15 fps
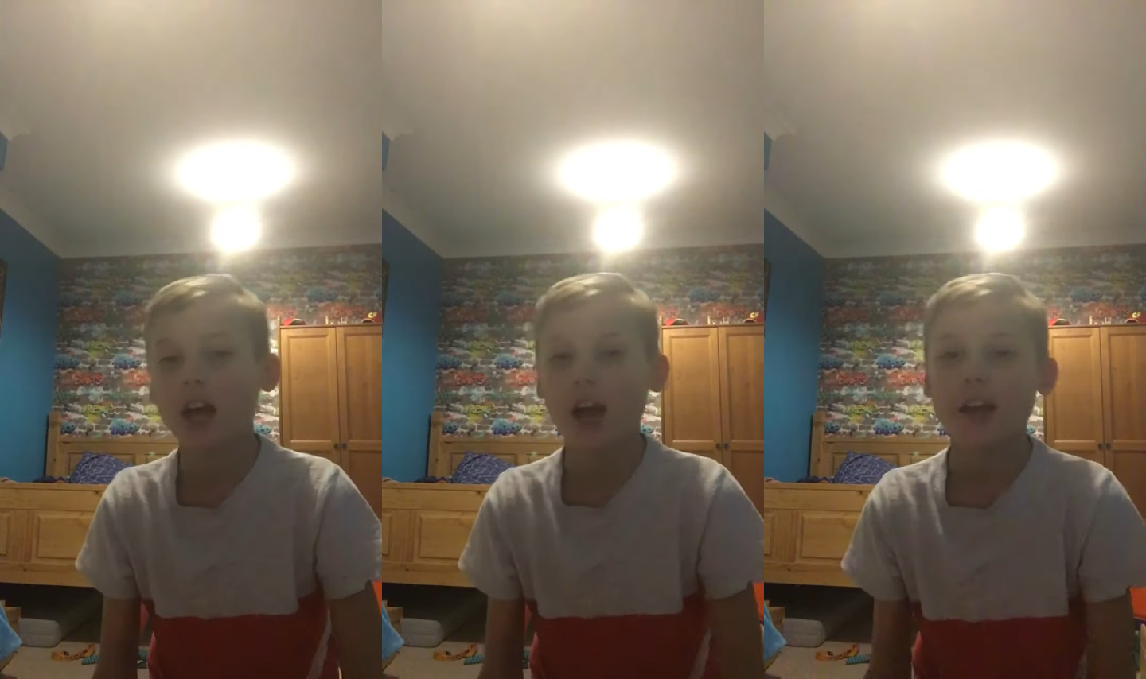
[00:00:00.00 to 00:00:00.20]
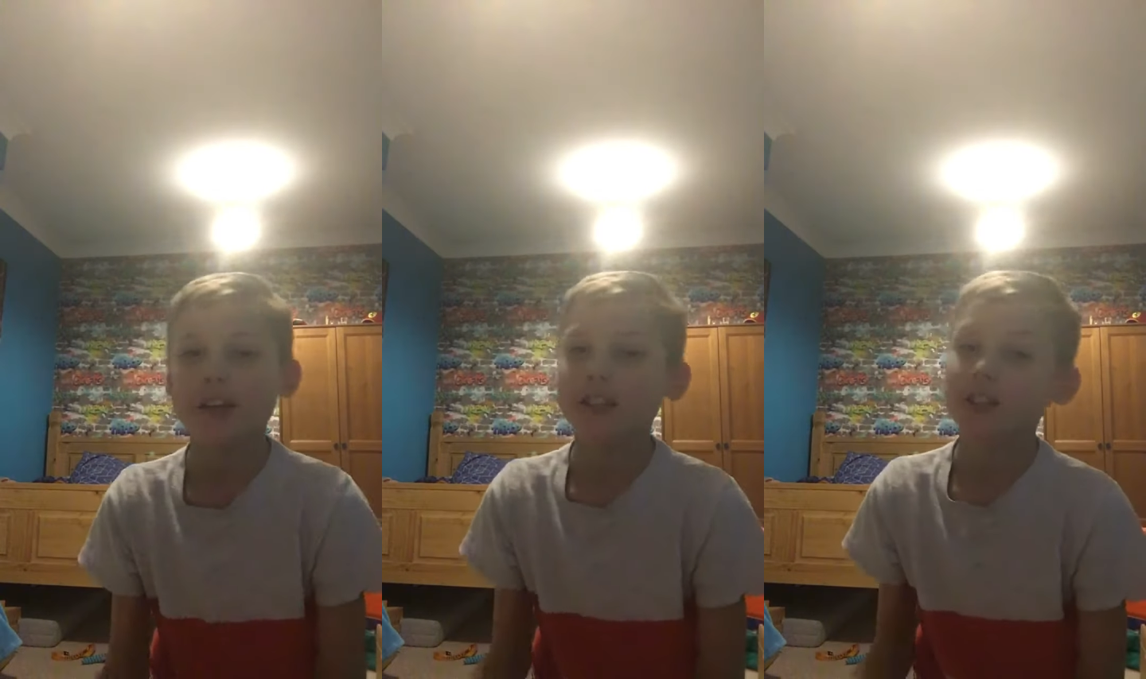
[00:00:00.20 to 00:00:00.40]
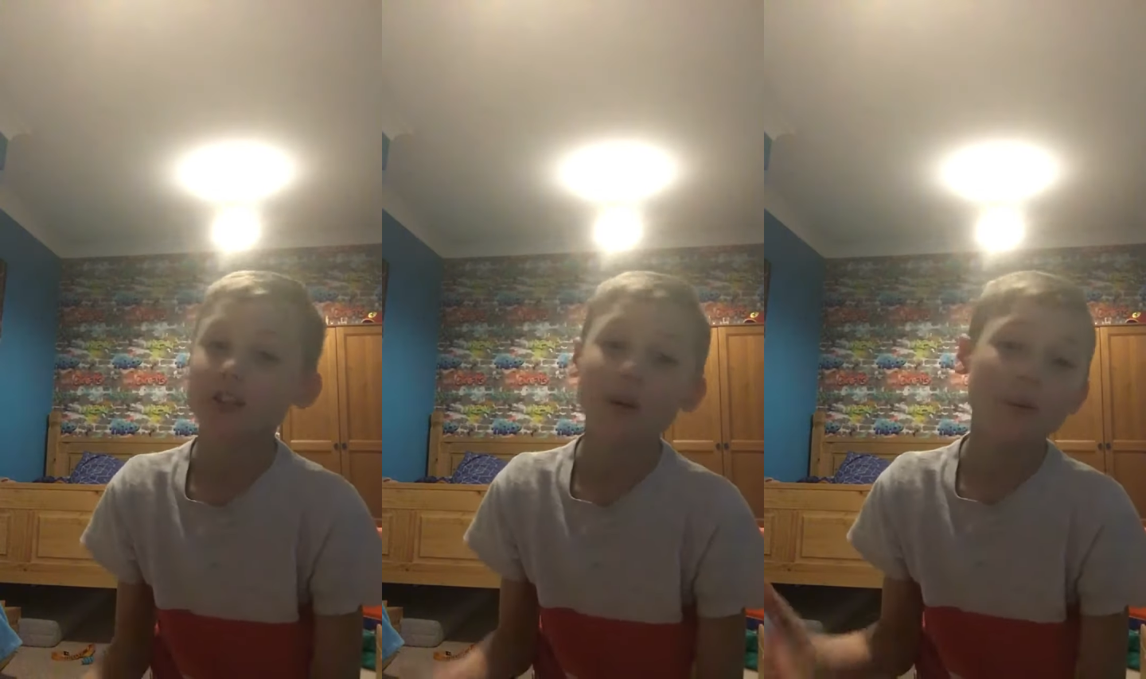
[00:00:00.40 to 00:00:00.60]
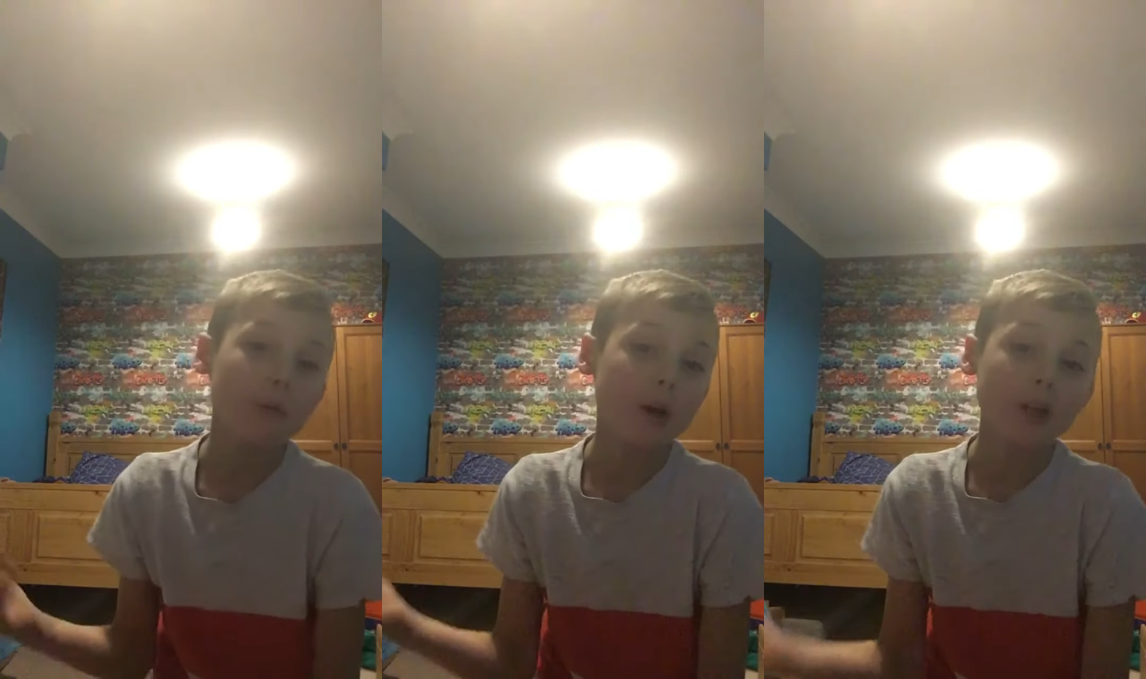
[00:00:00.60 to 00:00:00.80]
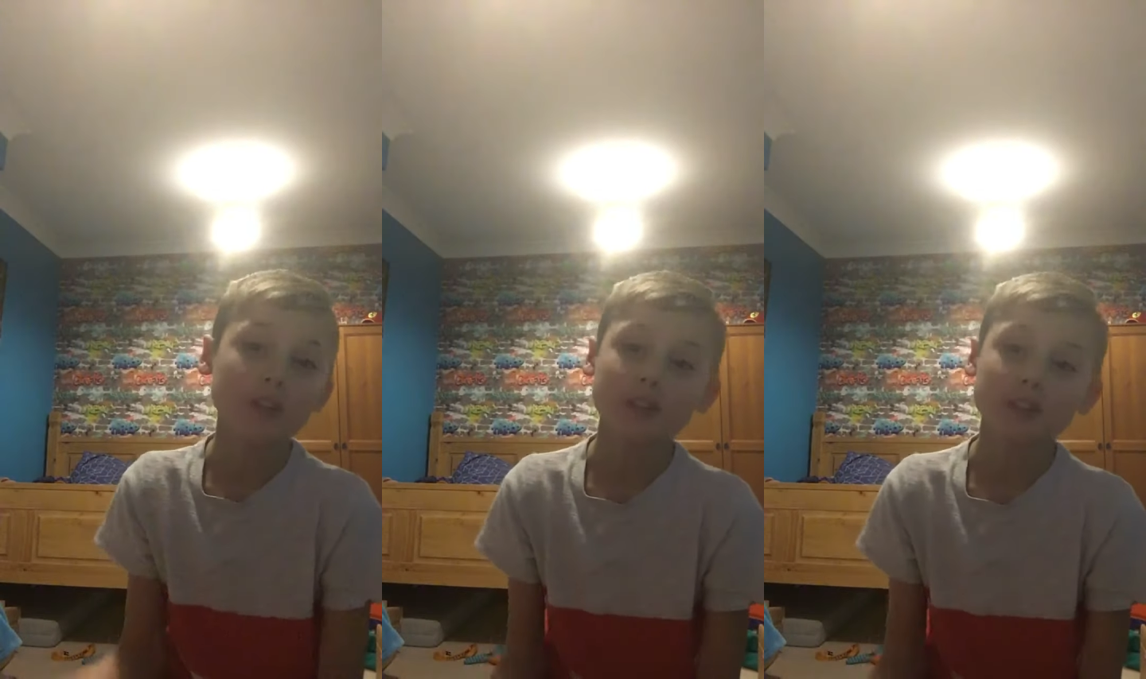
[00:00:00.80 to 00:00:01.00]
likes, not
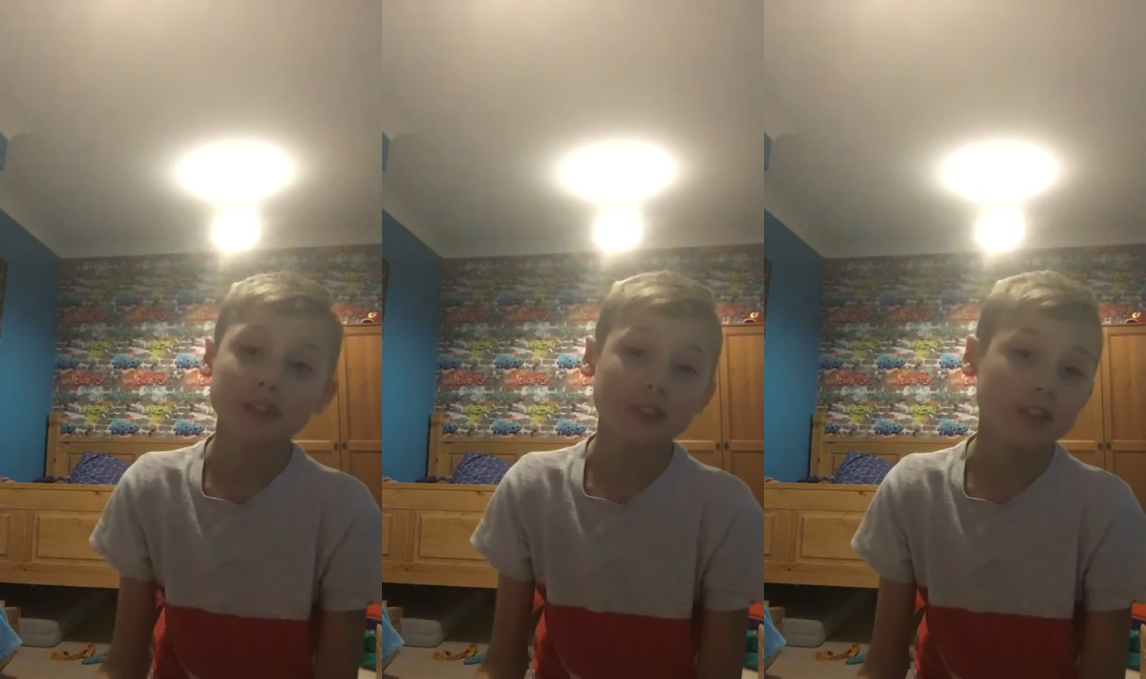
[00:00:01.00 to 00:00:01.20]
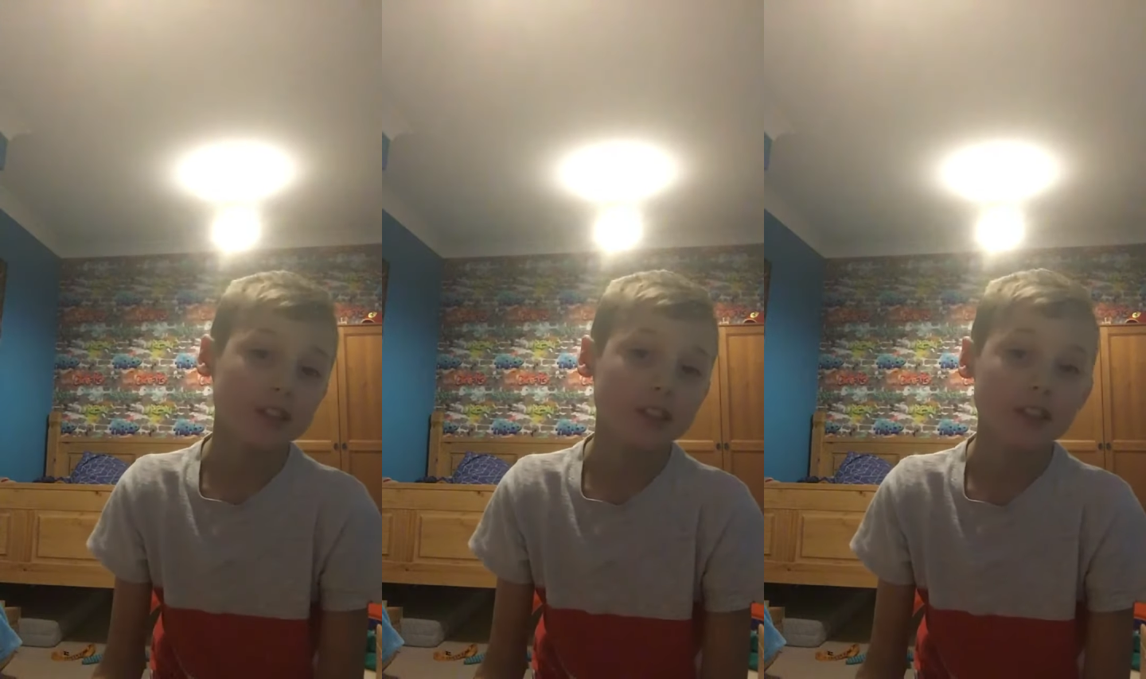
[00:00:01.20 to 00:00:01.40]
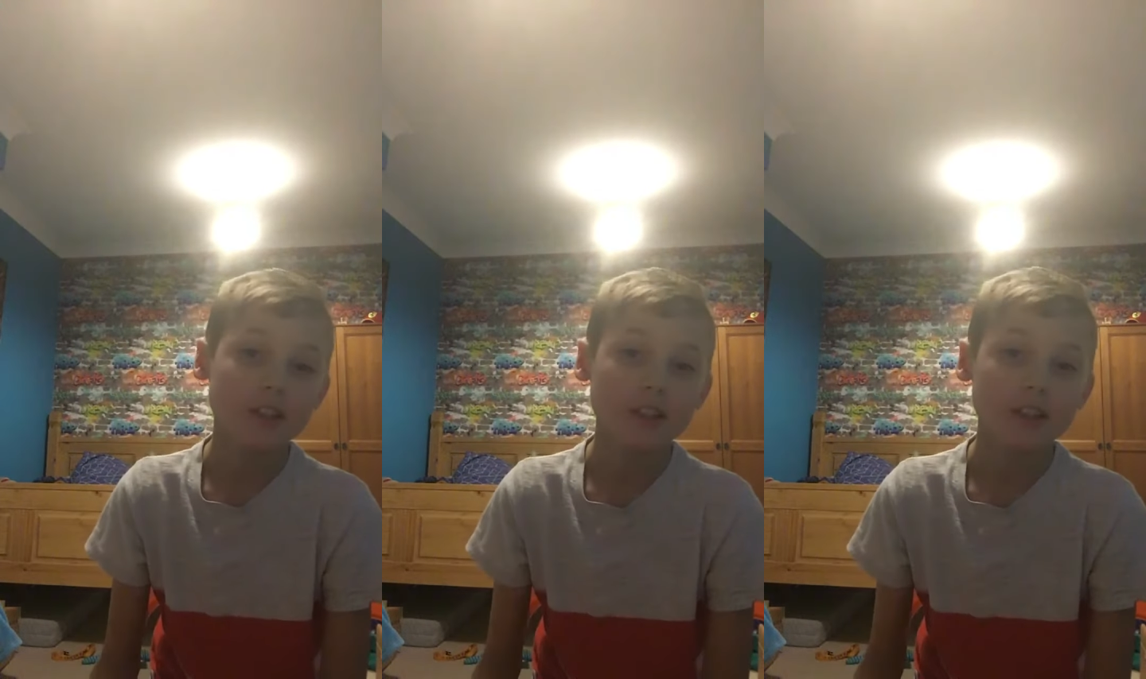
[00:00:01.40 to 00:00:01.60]
much is it,